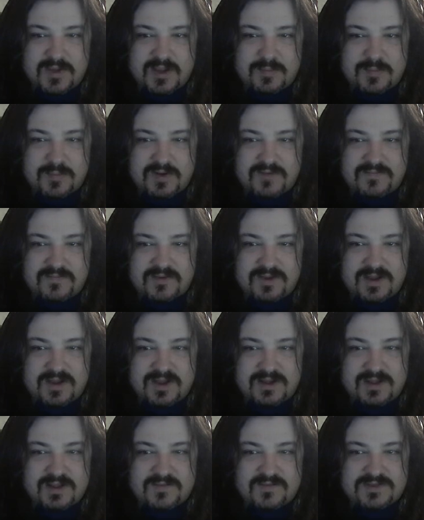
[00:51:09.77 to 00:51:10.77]
up, but I
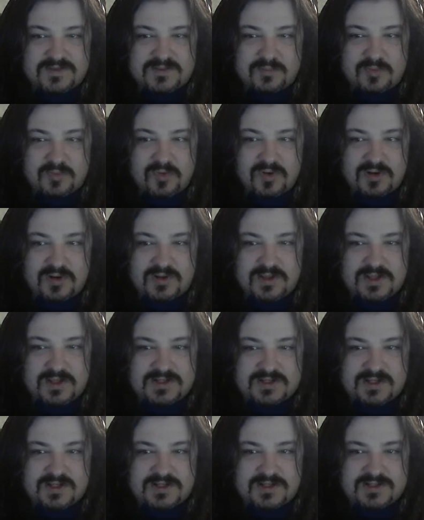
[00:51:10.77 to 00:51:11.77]
forgot if it's important.
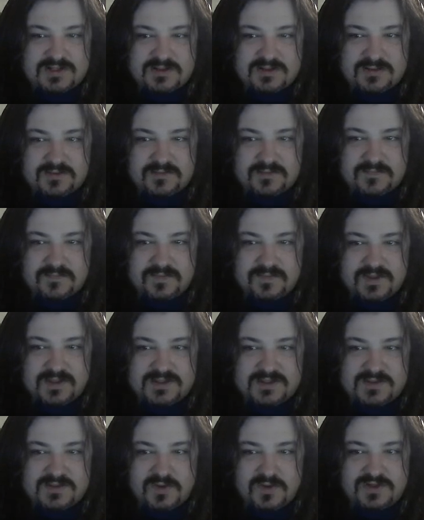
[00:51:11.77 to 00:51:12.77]
Gotcha.
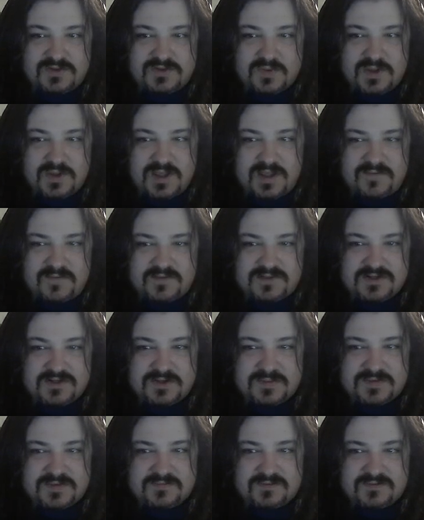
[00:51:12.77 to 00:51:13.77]
So what do I have in
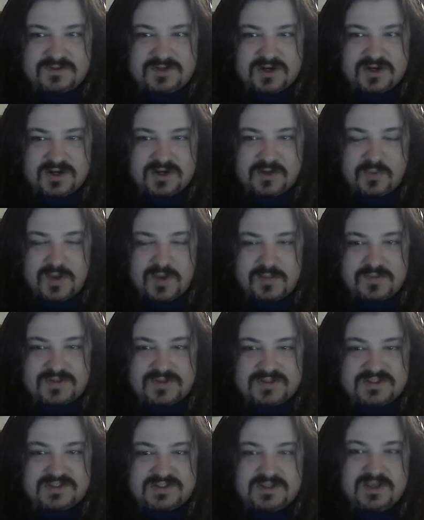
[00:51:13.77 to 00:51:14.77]
terms of dark
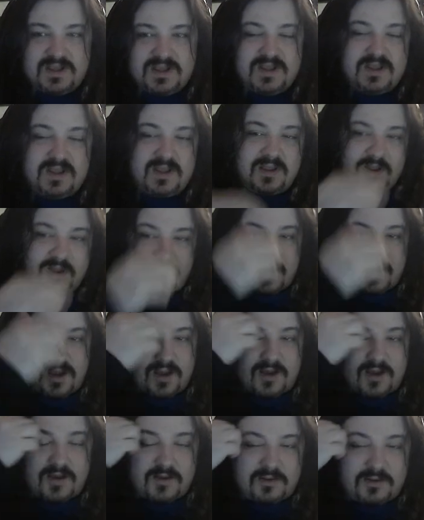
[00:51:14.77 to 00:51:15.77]
weapons?
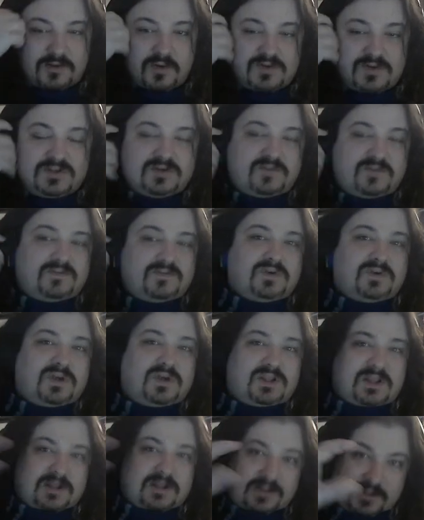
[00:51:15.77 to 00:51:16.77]
Go into your inventory
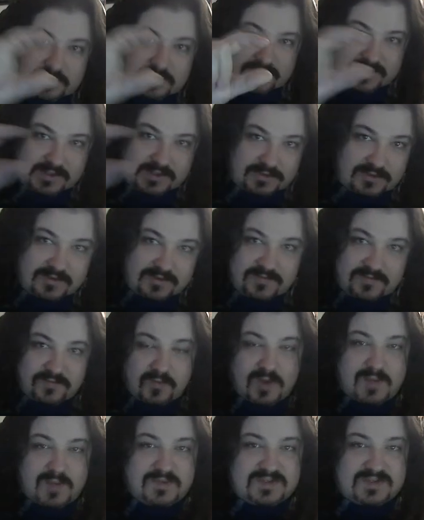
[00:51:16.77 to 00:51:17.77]
and, like, literally look for
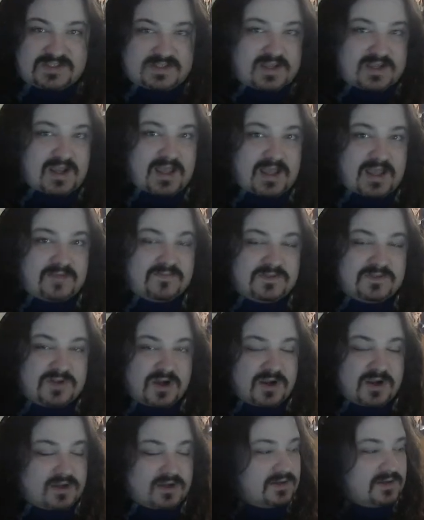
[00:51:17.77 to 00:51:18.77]
weapons that have
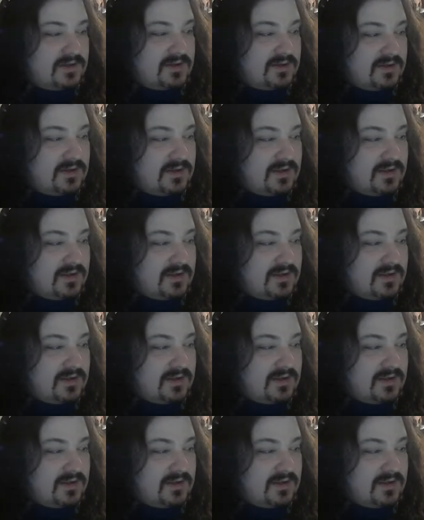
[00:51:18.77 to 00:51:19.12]
dark